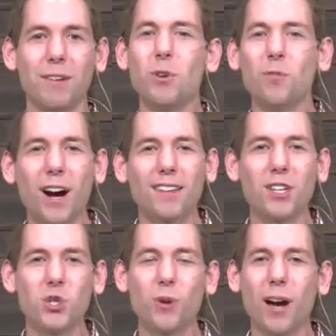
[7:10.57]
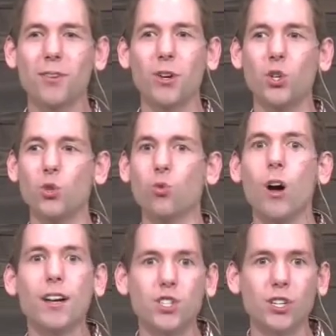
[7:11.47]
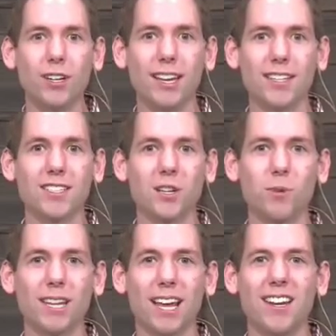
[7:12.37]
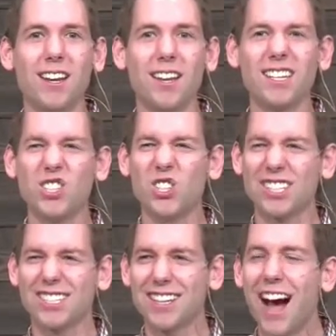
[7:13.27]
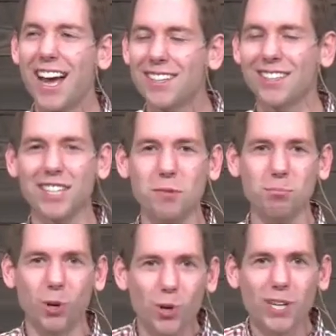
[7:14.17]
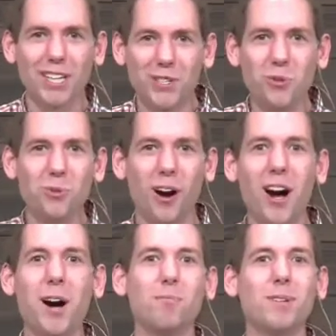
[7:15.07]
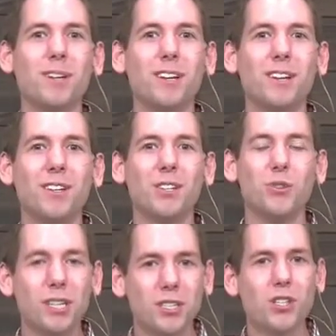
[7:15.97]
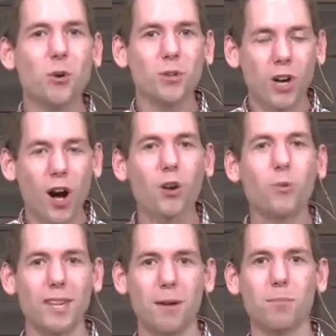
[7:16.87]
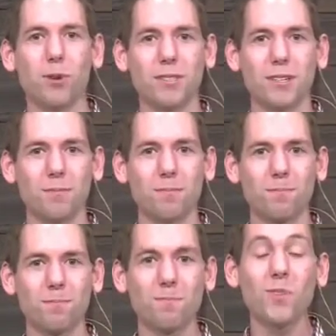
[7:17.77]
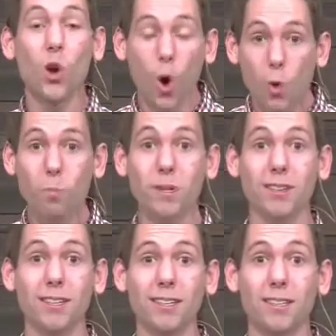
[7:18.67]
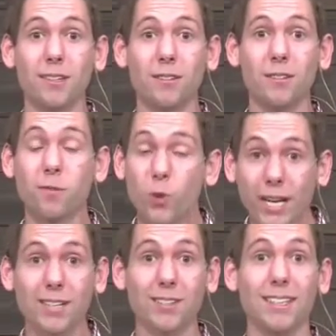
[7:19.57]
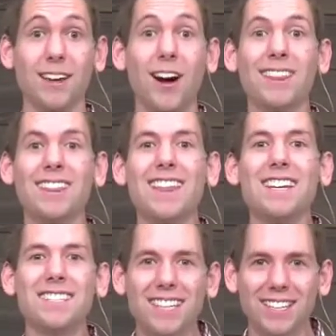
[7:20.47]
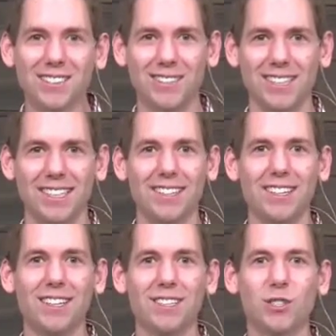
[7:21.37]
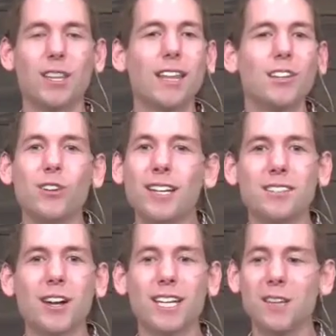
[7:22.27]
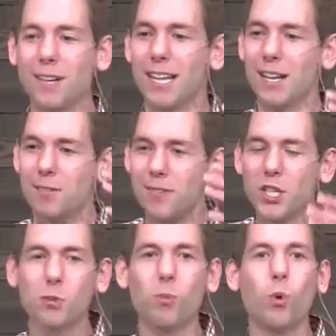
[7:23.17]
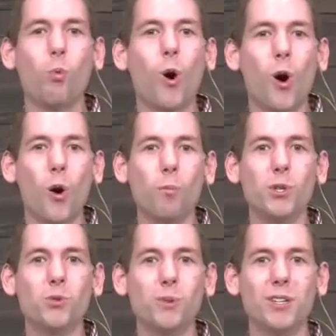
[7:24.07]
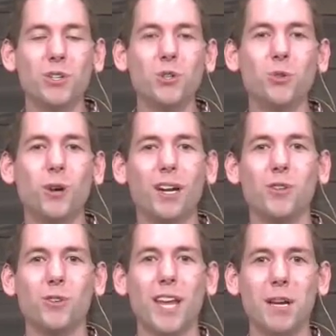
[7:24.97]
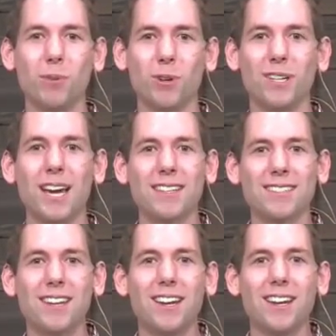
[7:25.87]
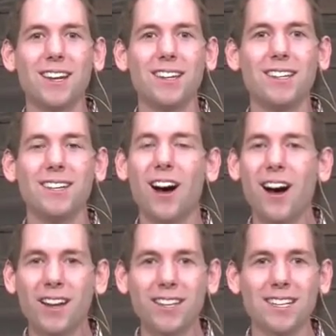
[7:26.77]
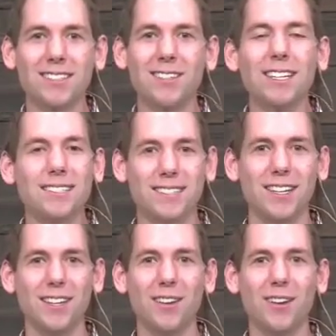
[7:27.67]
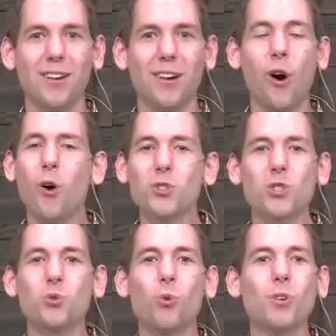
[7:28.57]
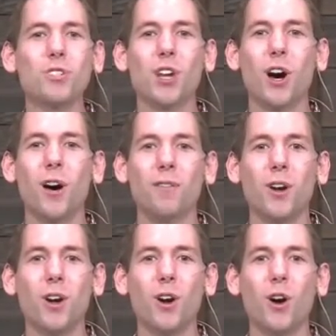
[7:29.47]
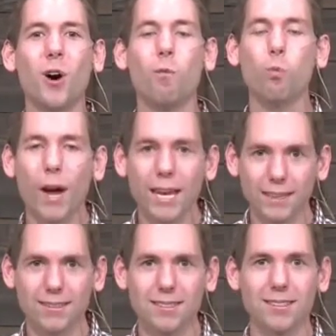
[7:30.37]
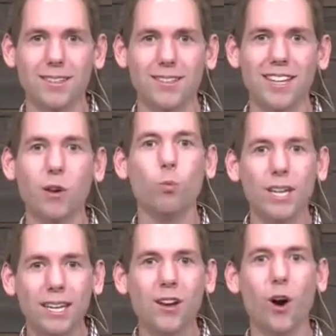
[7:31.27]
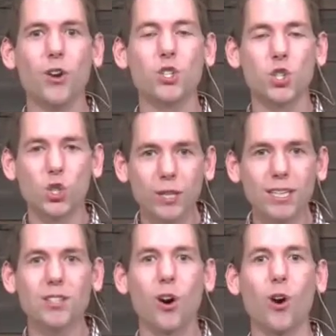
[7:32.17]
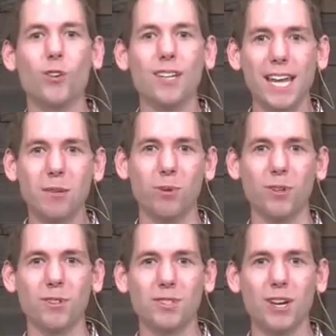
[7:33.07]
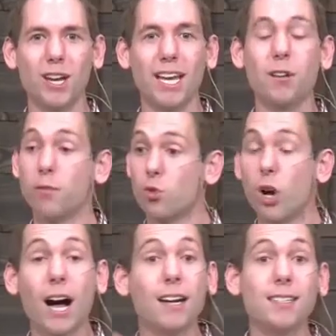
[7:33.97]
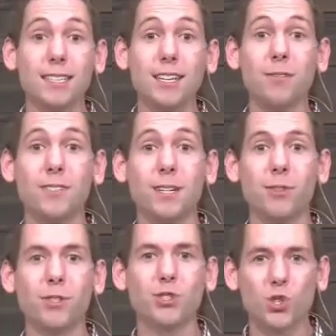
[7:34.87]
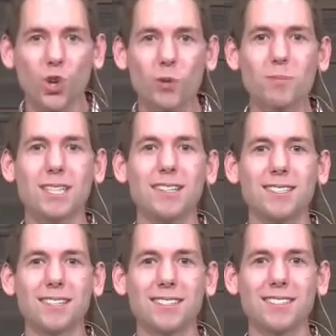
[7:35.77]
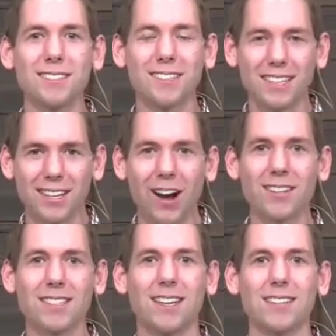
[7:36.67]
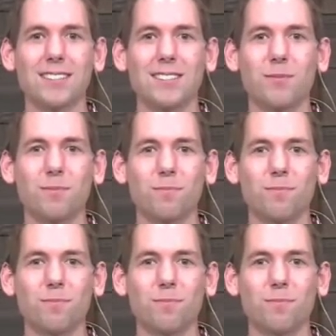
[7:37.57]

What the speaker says: If you find that you have a grudge against someone that is just silently burning you up, you need to go and talk with that person openly, frankly, authentically, so that there is not even an invisible wall between you and your neighbor. Yes, God is listing all sorts of ways that we are to treat our neighbors in a variety of different circumstances and contexts.